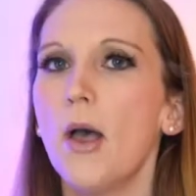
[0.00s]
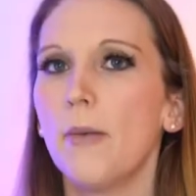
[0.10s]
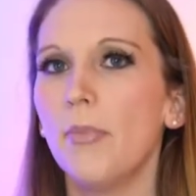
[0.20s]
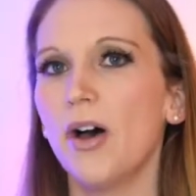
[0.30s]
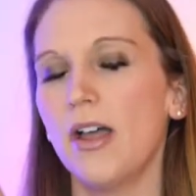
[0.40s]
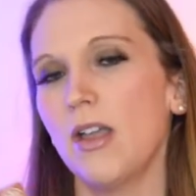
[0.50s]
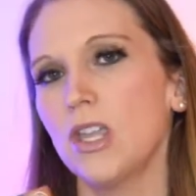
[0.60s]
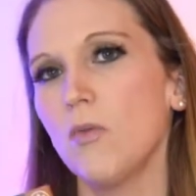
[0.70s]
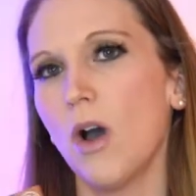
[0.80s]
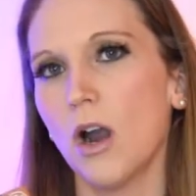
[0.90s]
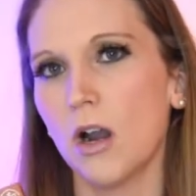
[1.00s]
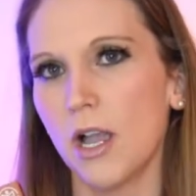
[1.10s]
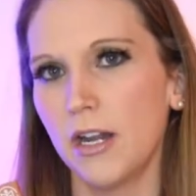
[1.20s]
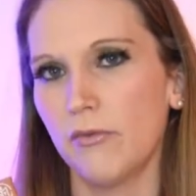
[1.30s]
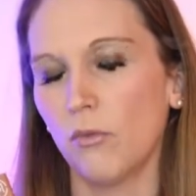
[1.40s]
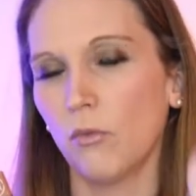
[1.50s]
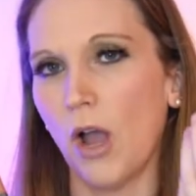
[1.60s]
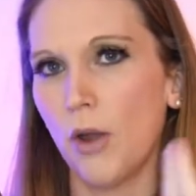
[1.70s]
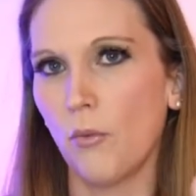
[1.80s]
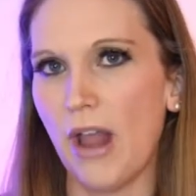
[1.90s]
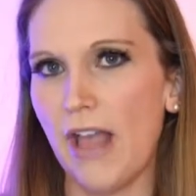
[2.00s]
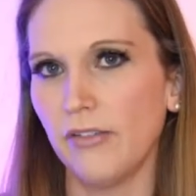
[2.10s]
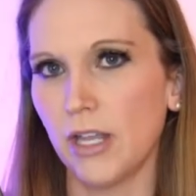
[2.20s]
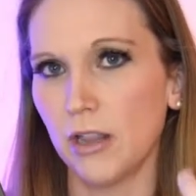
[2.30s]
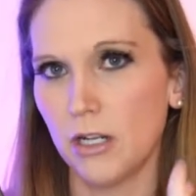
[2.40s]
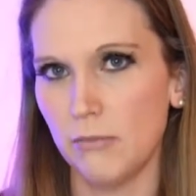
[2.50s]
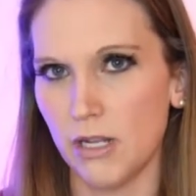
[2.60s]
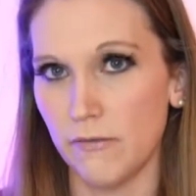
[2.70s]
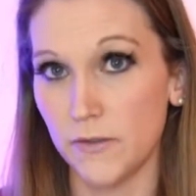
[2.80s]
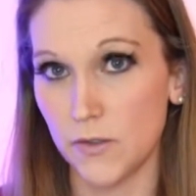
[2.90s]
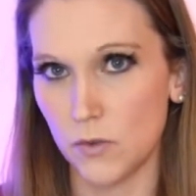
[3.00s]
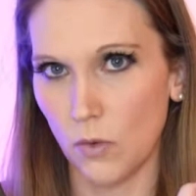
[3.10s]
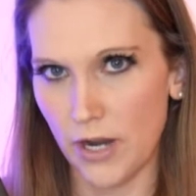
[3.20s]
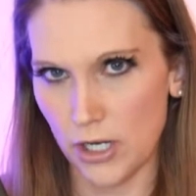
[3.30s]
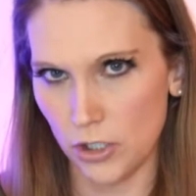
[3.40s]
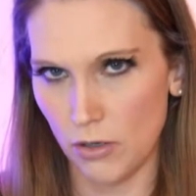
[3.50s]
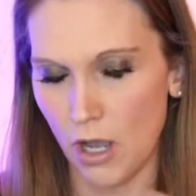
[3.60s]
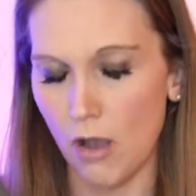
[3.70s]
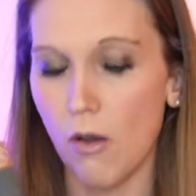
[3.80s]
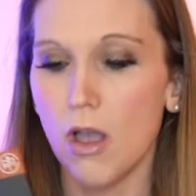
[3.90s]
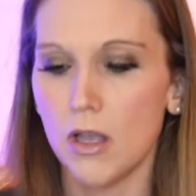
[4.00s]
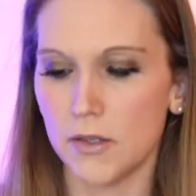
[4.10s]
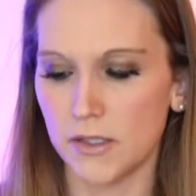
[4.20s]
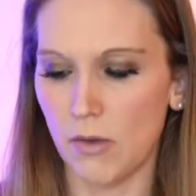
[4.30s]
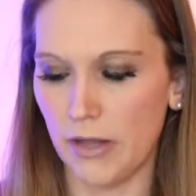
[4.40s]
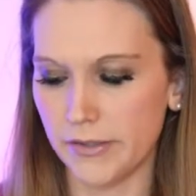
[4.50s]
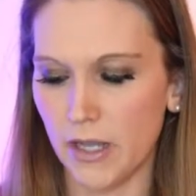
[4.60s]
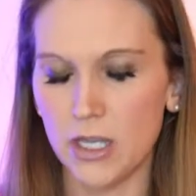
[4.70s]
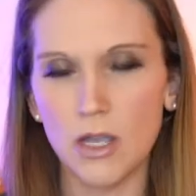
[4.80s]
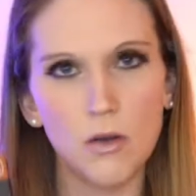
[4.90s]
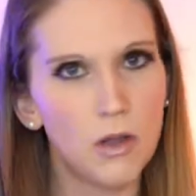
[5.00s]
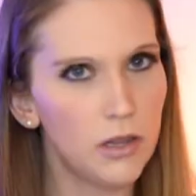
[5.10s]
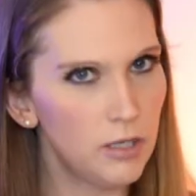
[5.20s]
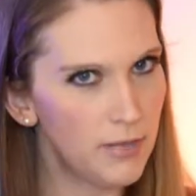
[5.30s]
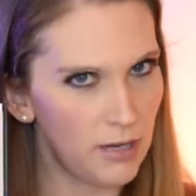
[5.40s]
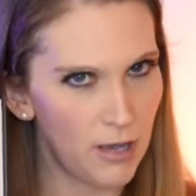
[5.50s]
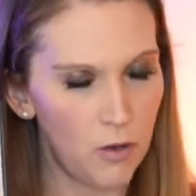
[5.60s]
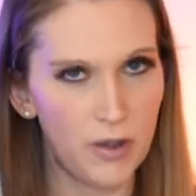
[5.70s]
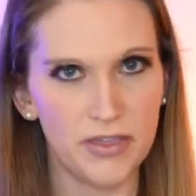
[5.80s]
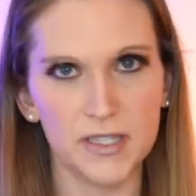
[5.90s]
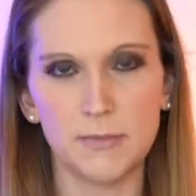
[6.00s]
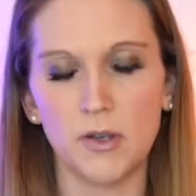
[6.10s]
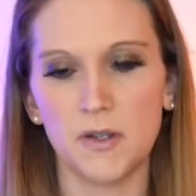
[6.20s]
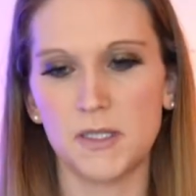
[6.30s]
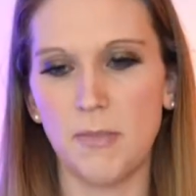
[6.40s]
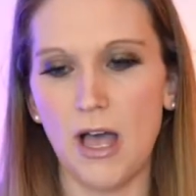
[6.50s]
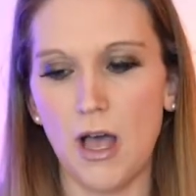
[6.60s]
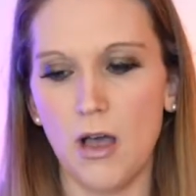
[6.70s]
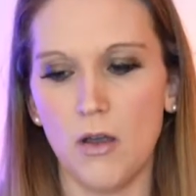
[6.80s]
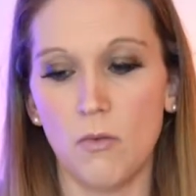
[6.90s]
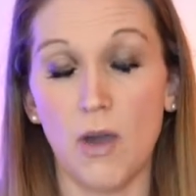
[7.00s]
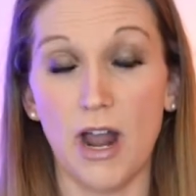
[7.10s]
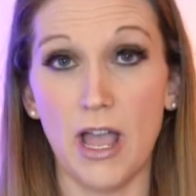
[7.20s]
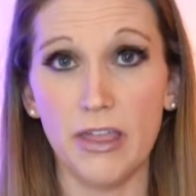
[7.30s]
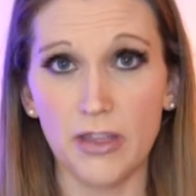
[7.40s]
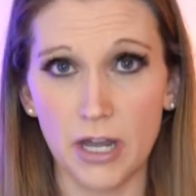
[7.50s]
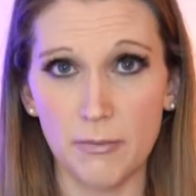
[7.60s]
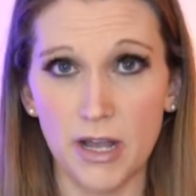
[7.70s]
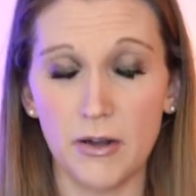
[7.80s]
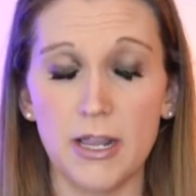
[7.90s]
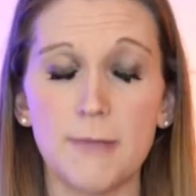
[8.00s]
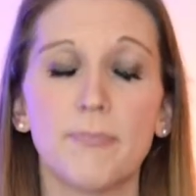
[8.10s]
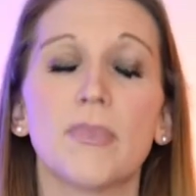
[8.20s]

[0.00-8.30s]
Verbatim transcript: but you are kind of unraveling a little bit of the story as you go. So I'll tell you a little bit about what this book is about and what I thought about it.